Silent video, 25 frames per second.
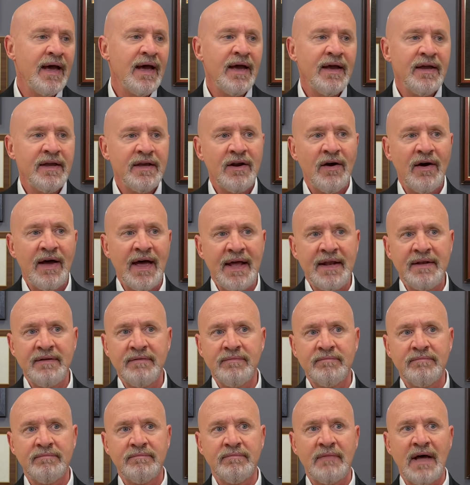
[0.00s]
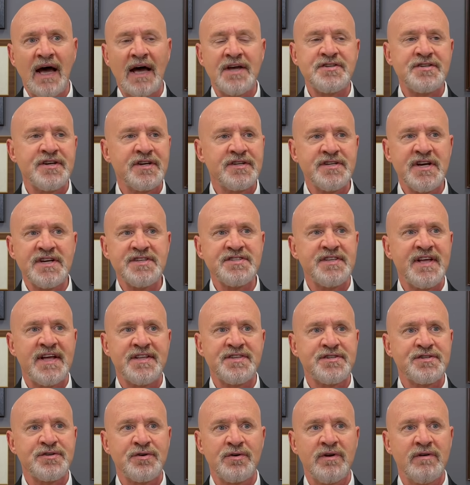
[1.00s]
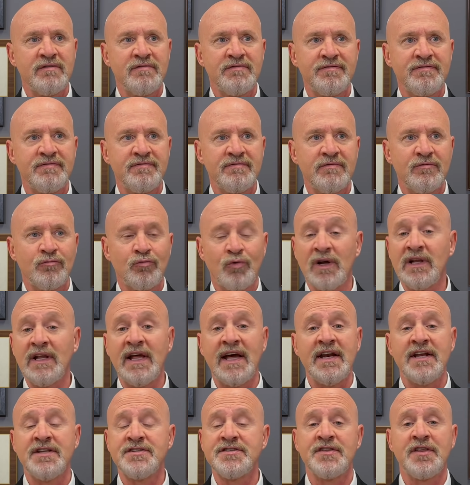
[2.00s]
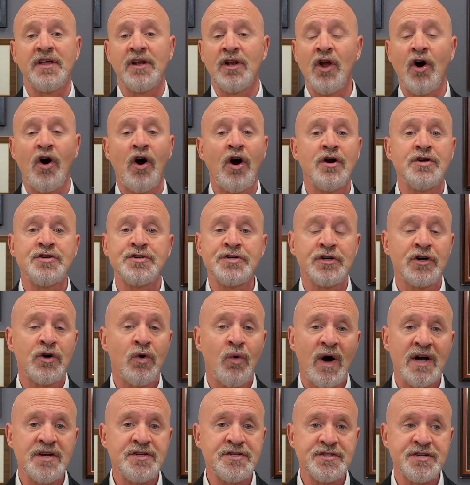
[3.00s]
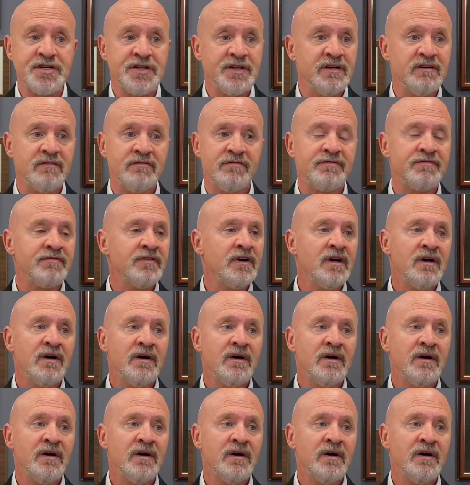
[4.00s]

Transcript: You know, and I suggest that's sort of related to the larger question of